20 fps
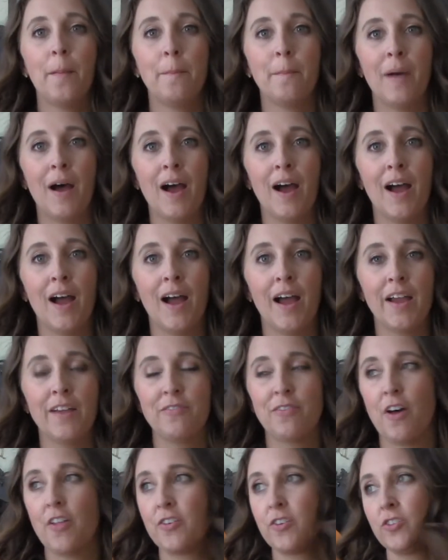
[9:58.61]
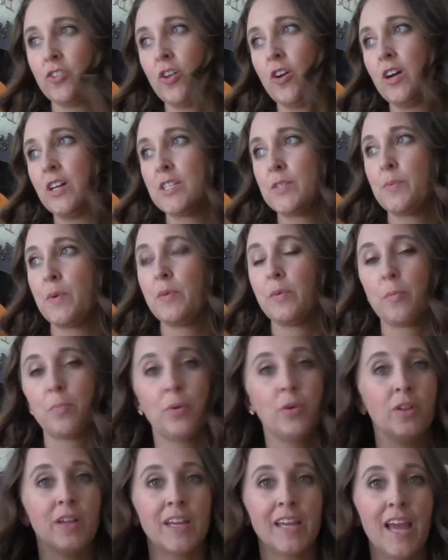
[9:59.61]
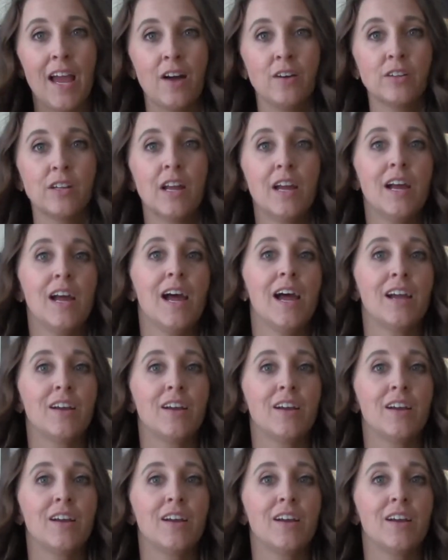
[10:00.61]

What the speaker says: My father-in-law, as we were pulling out,